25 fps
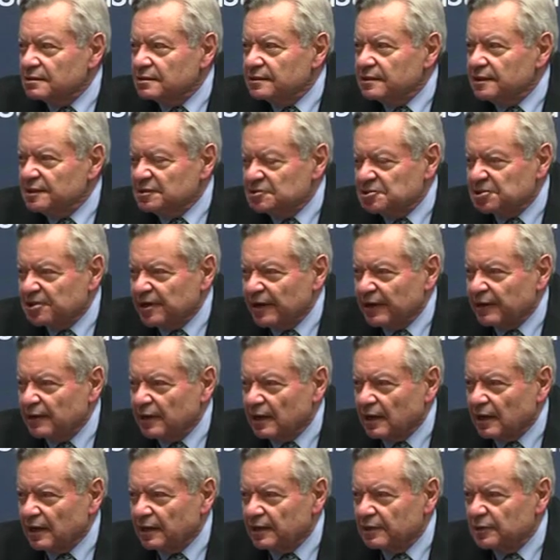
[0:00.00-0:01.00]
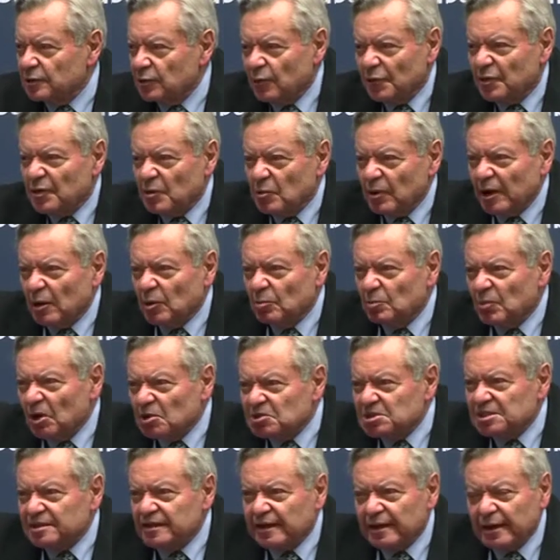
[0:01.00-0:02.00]
in Shanghai. You know, they were
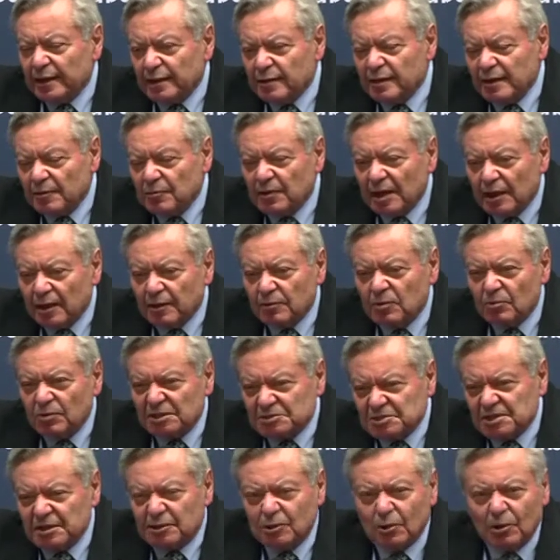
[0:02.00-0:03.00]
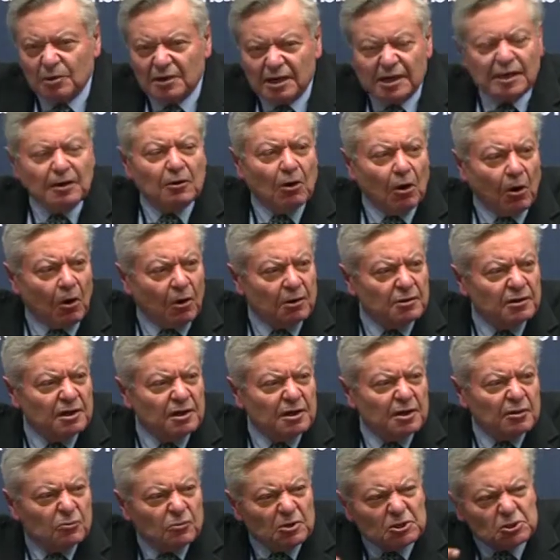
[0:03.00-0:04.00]
what they call lilong,
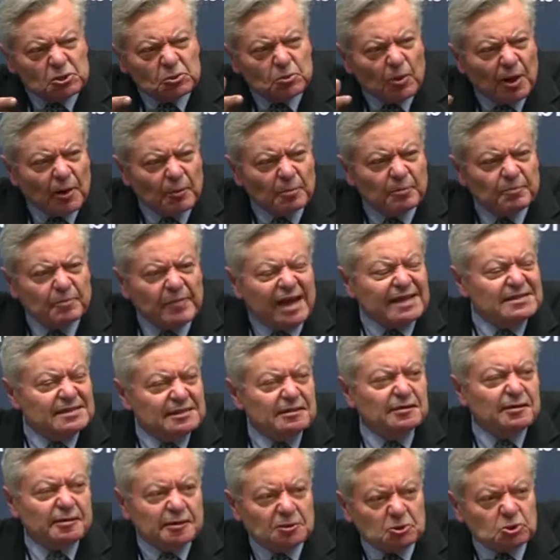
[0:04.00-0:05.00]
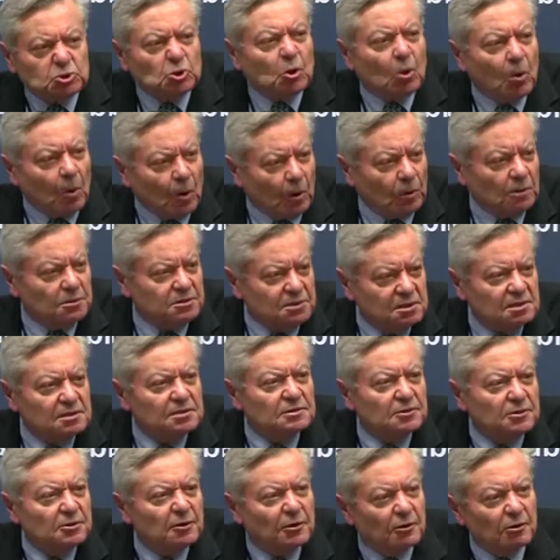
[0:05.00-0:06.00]
which were basically shawls,
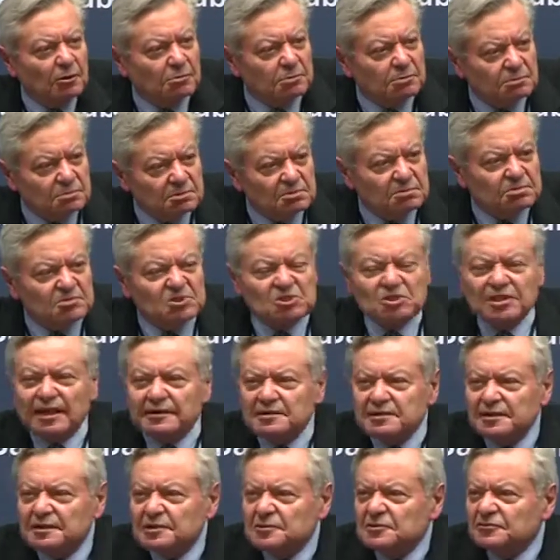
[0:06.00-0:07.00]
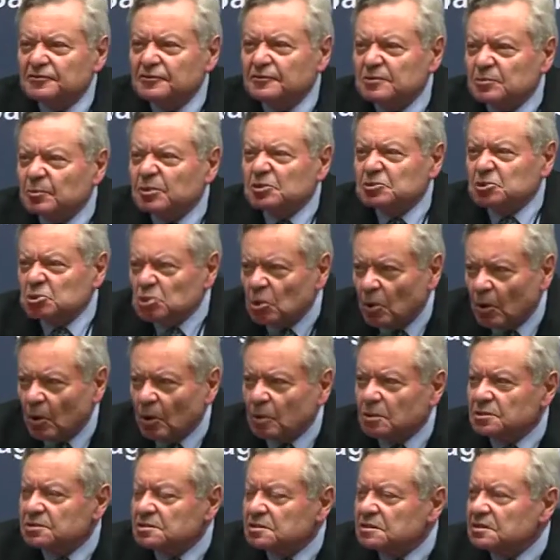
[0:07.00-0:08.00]
you know, slightly different, but
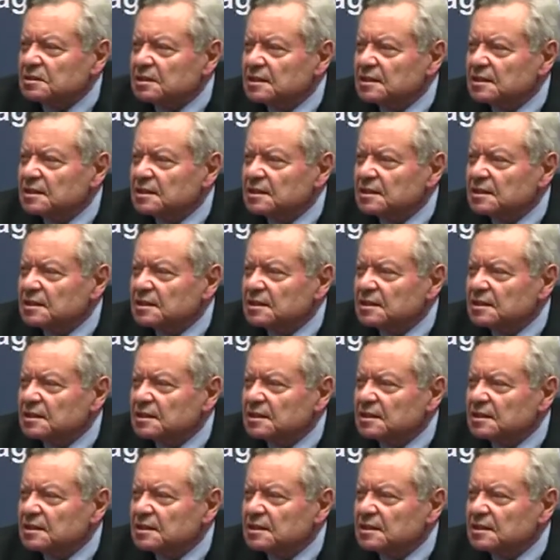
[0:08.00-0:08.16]
shawls.